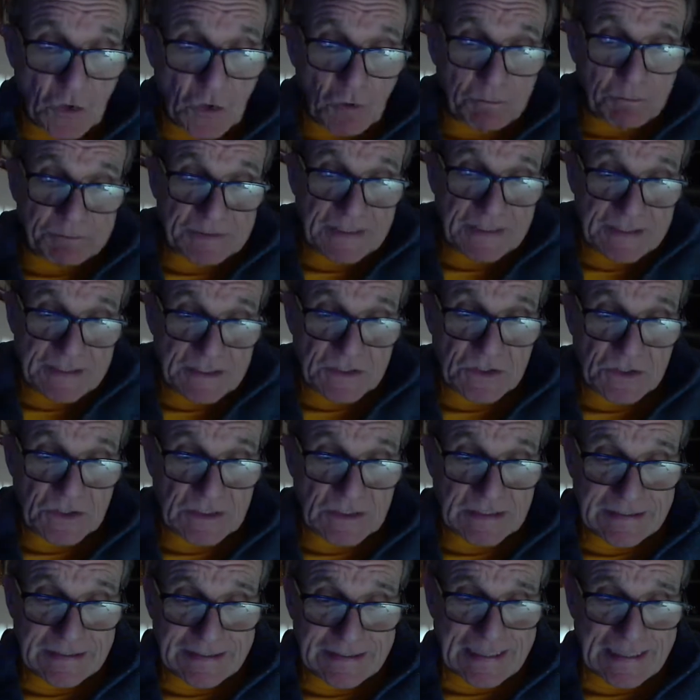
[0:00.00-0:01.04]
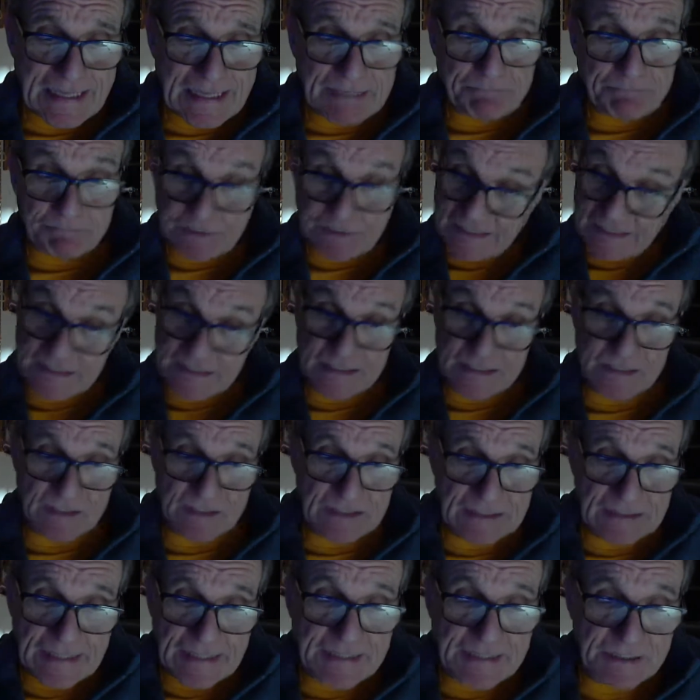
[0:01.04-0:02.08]
Your presence
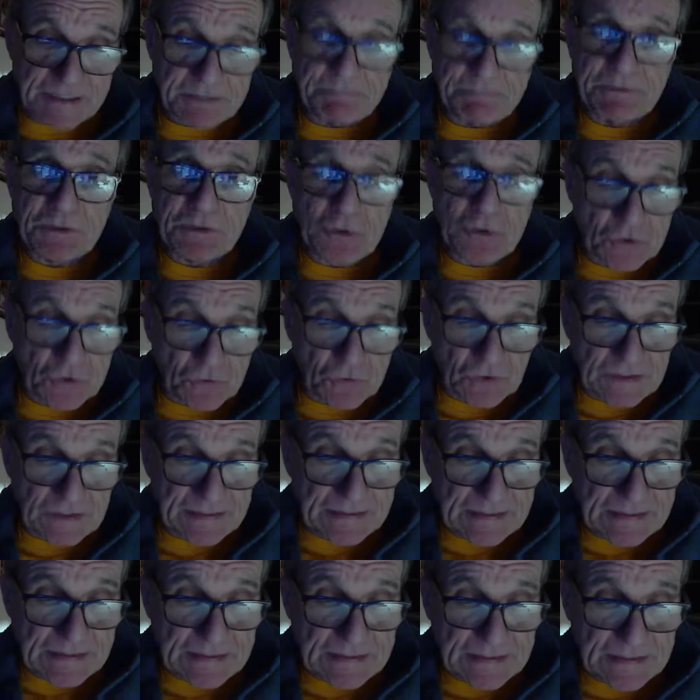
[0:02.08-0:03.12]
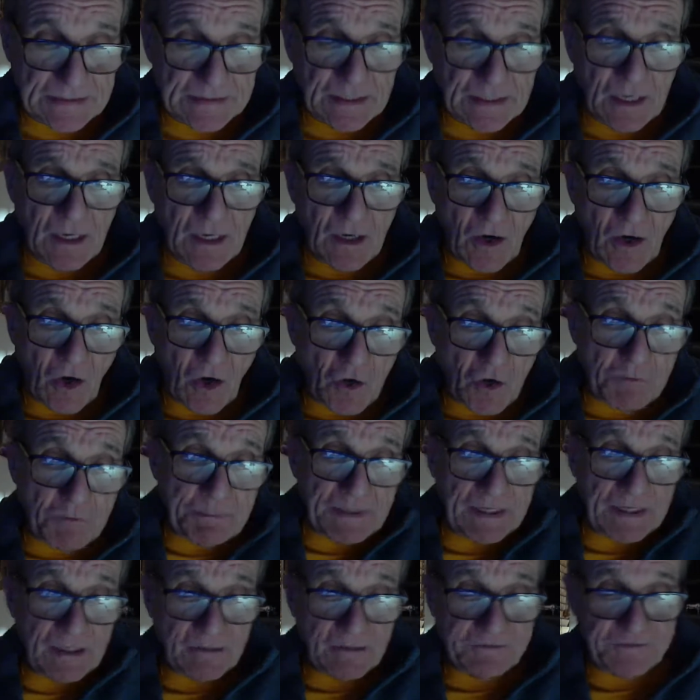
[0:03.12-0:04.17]
late, but surely needed,
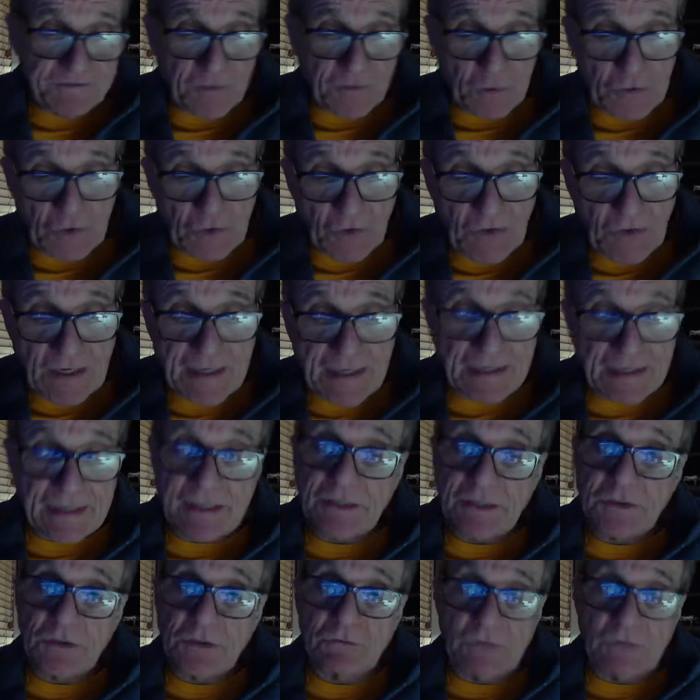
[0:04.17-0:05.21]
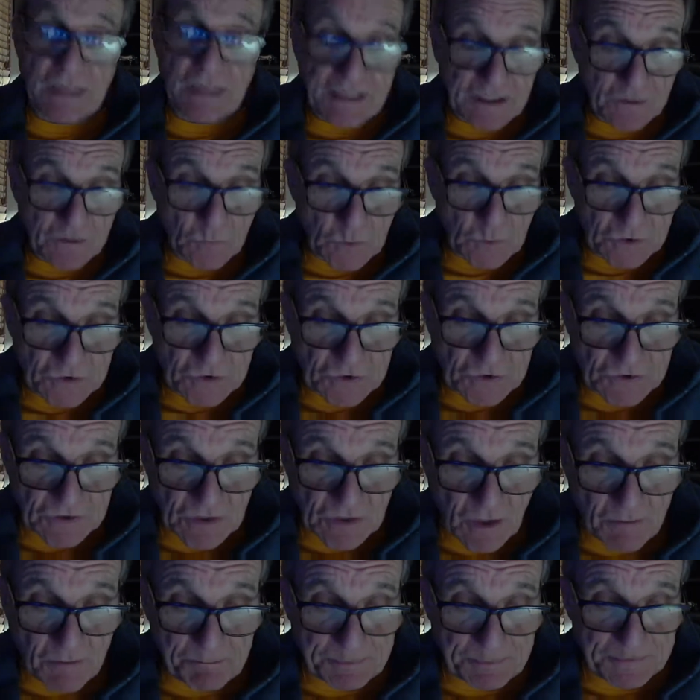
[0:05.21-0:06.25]
hoping for your hair the rain would
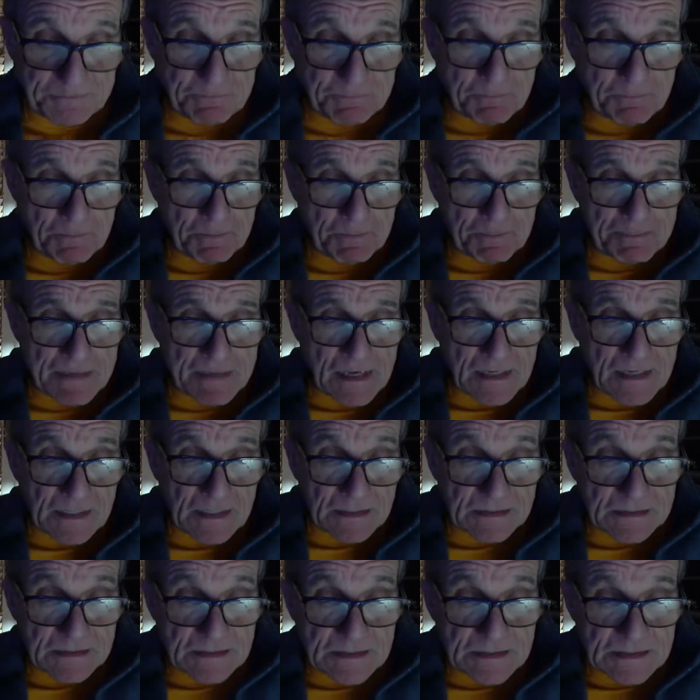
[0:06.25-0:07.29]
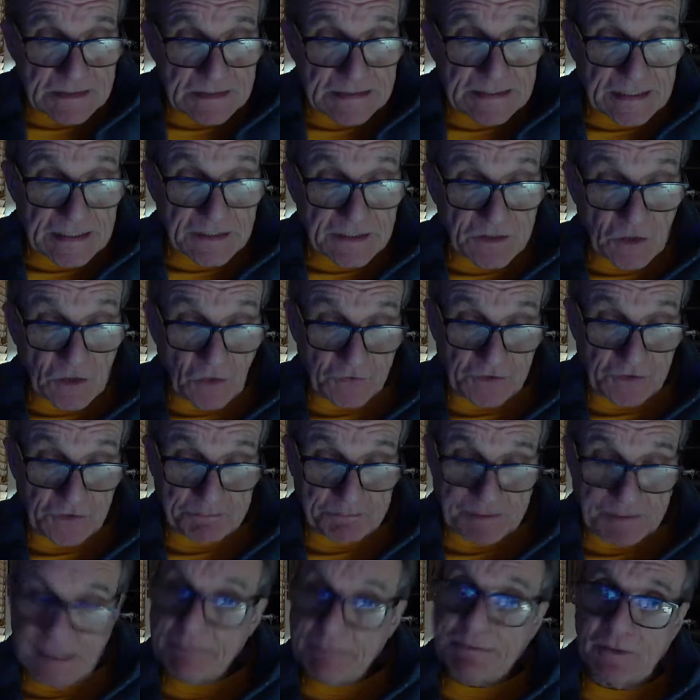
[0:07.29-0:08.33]
stop. Did not the
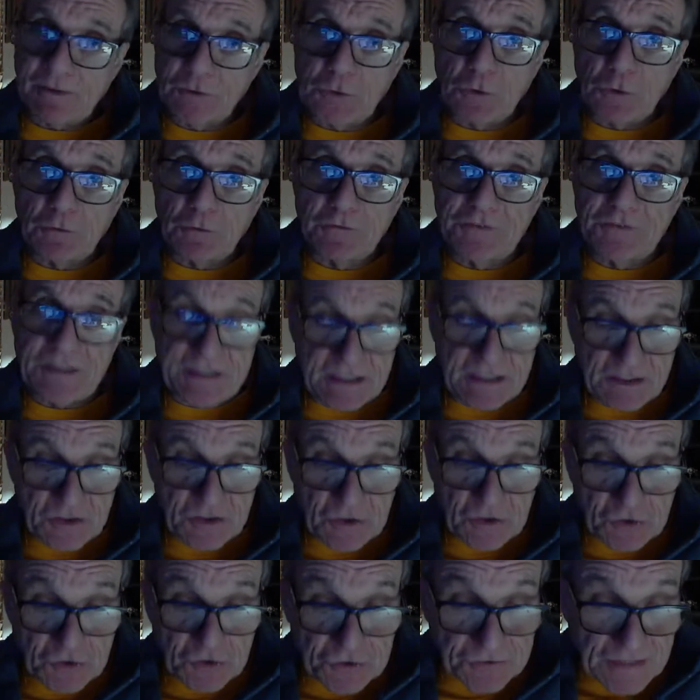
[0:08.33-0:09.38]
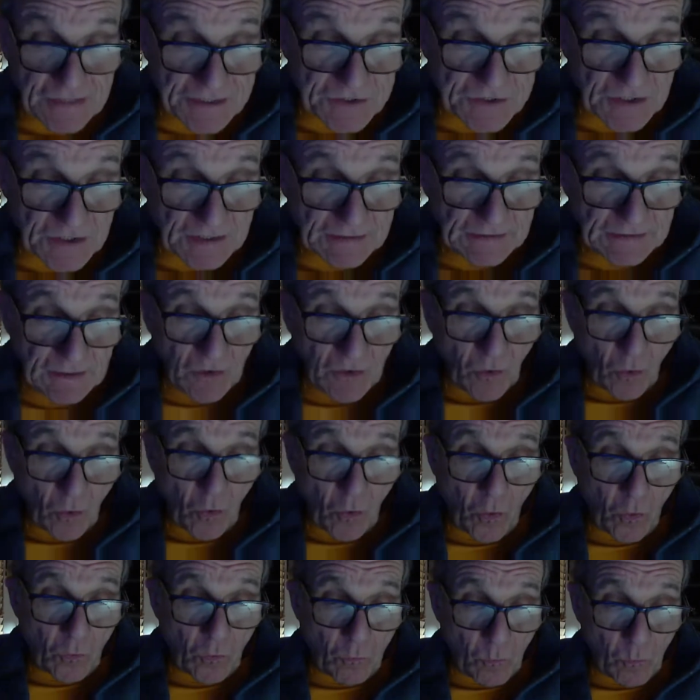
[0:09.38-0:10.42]
people your visit treasure,
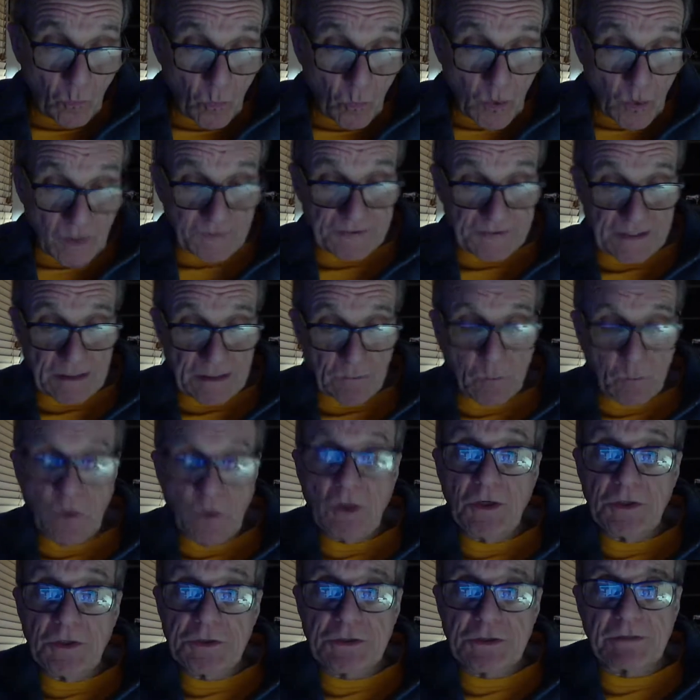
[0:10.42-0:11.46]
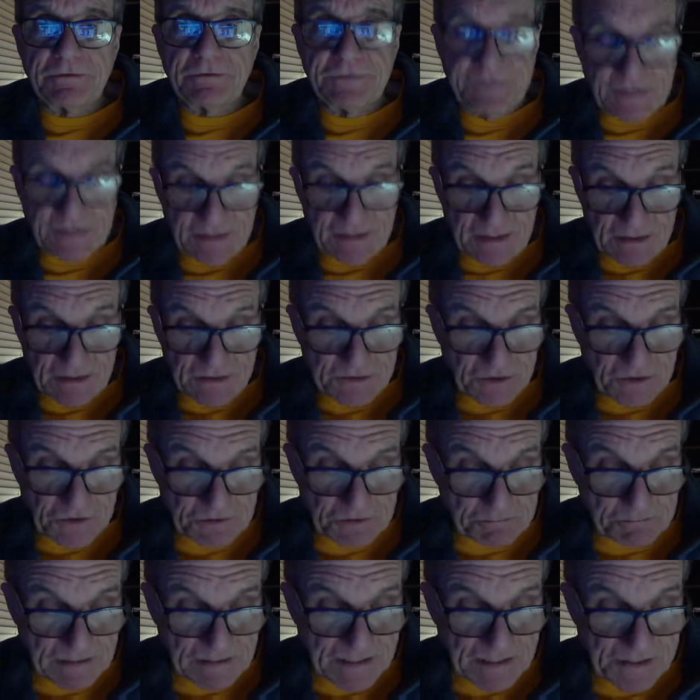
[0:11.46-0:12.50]
or were there words of vague
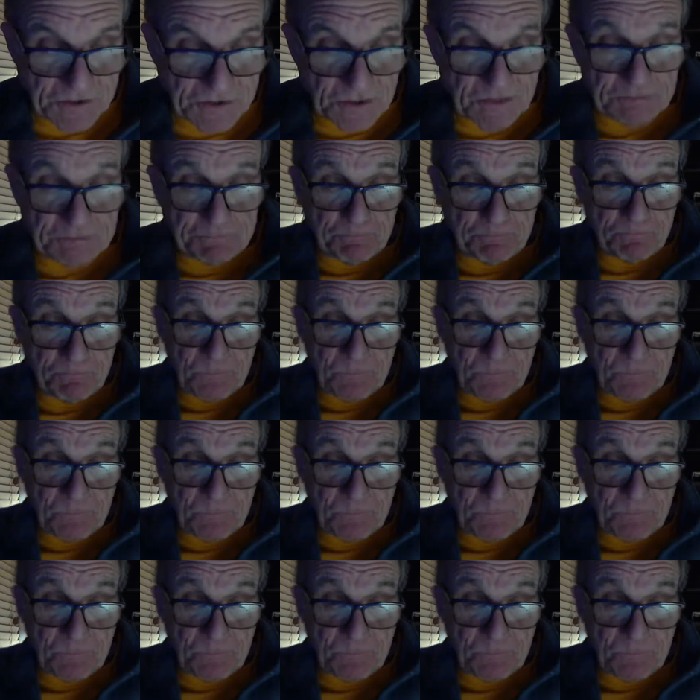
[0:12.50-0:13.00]
displeasure?